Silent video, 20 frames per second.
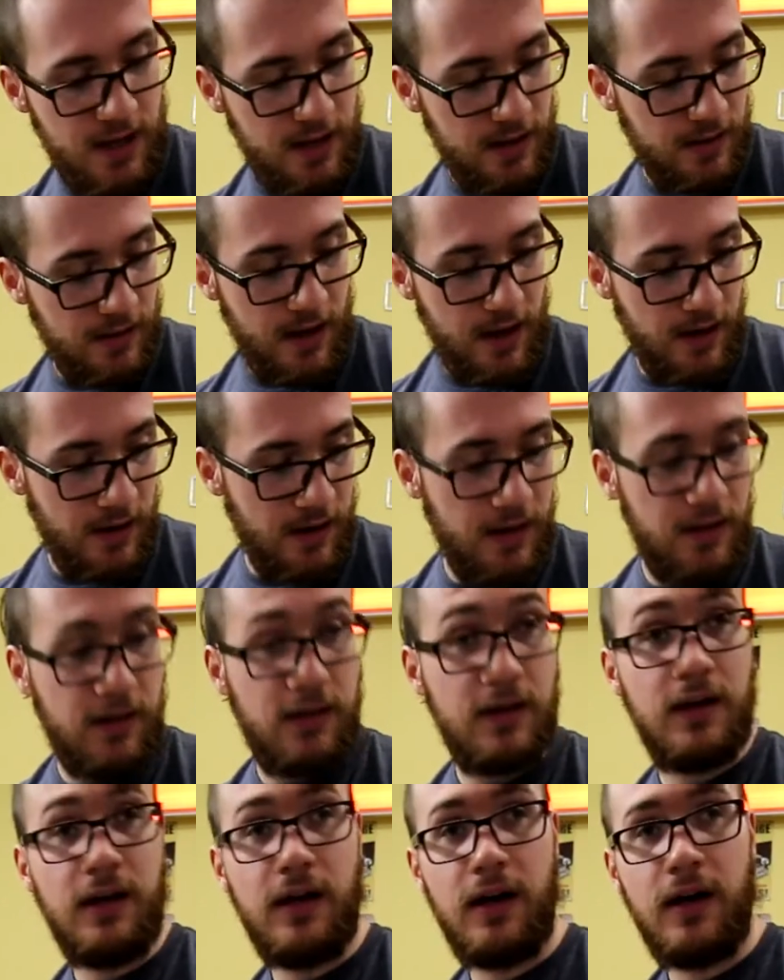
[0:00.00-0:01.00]
than
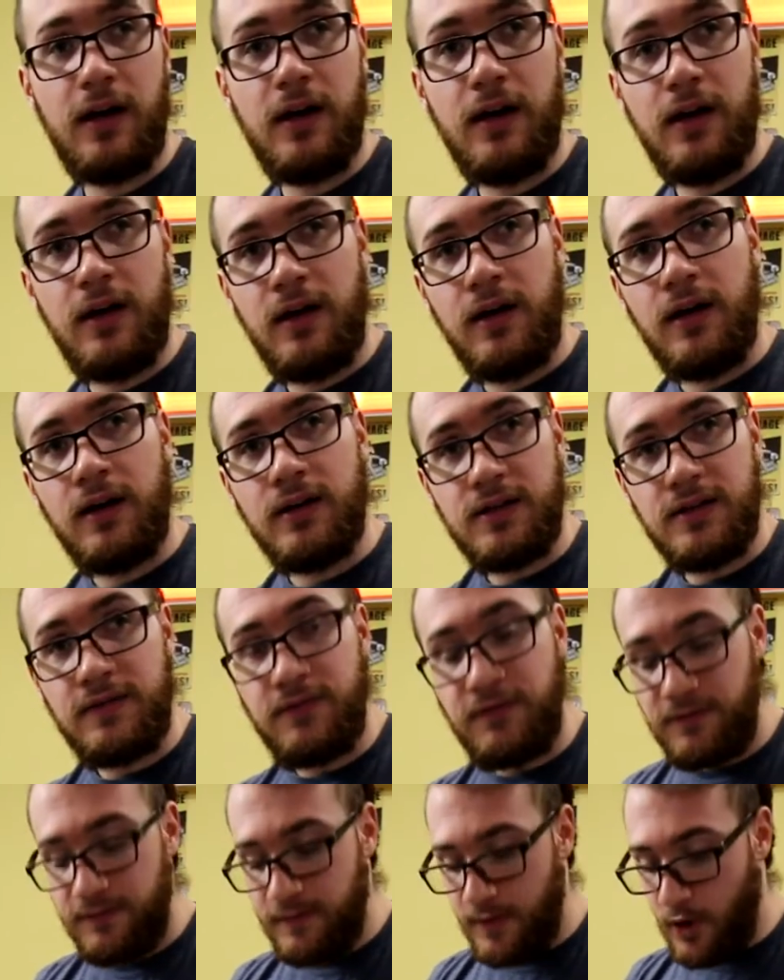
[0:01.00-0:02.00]
the
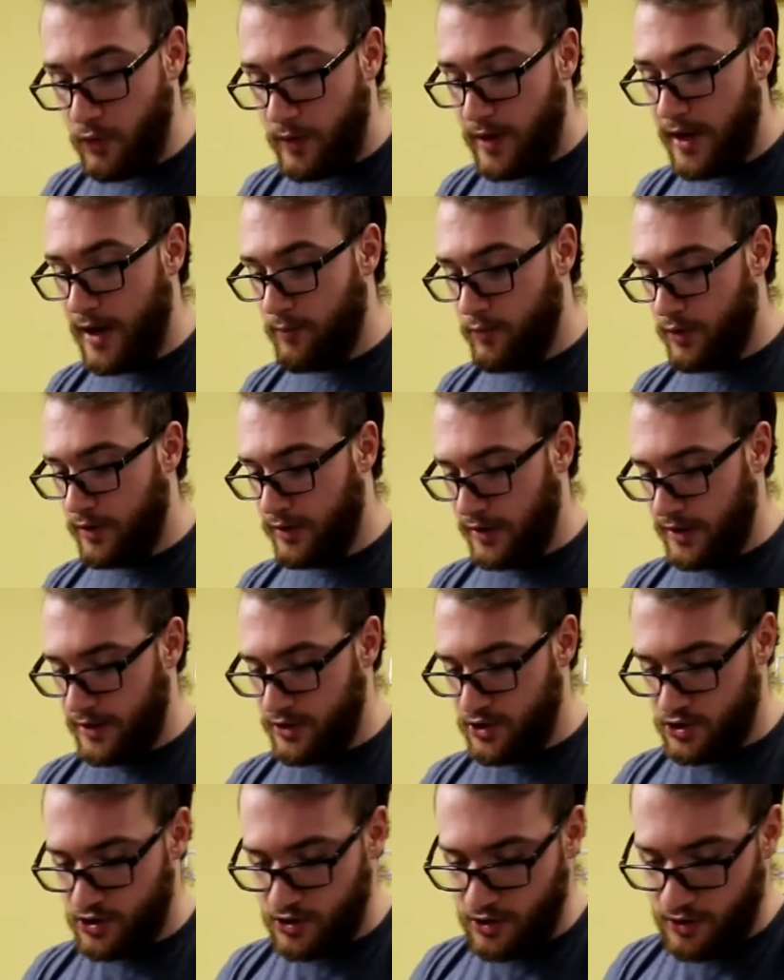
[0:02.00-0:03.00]
OEM one that I
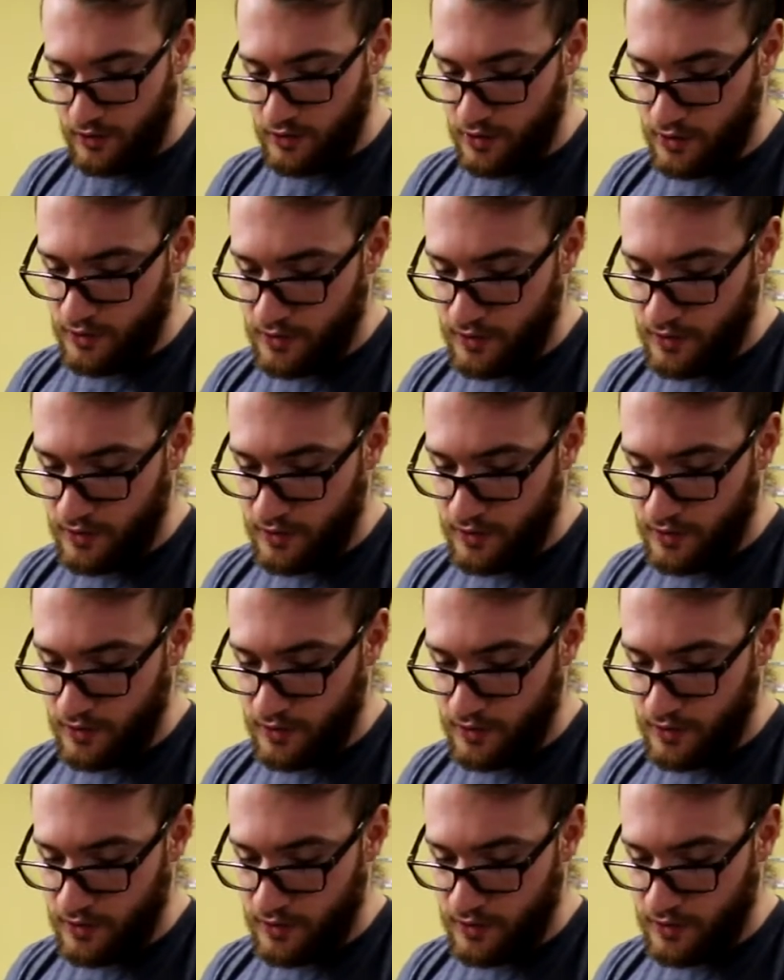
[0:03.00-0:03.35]
just showed you.